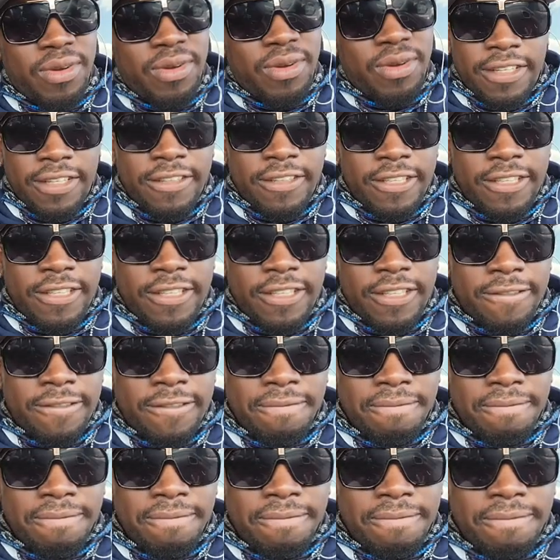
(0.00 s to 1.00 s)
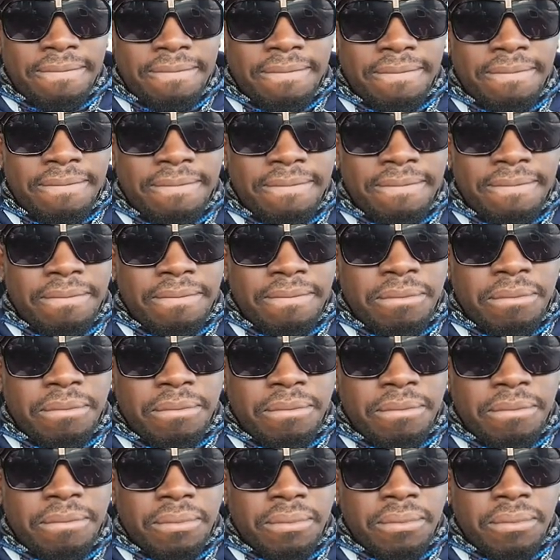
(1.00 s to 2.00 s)

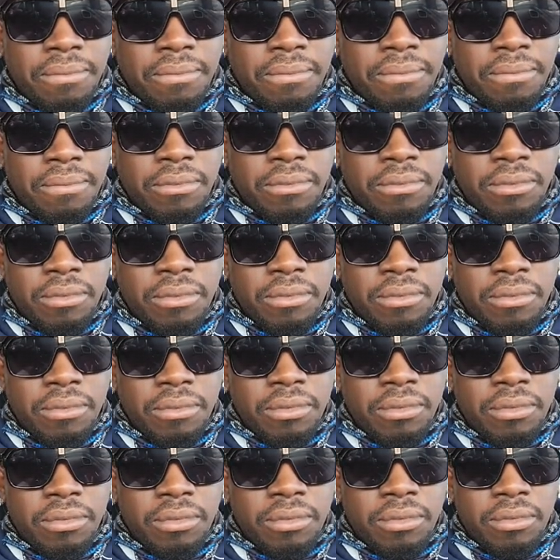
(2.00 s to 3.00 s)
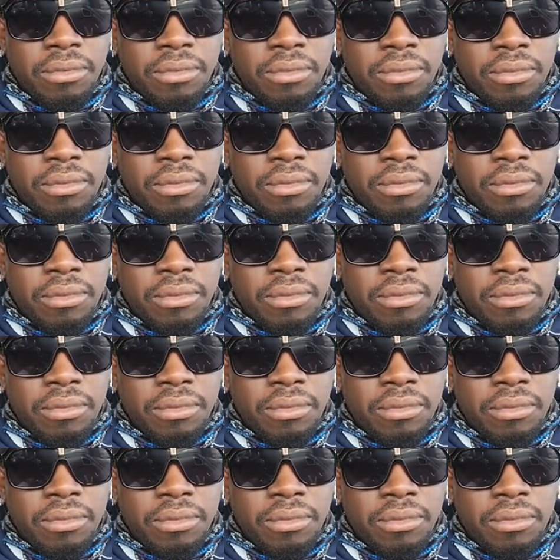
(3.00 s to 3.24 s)
Nothing is said.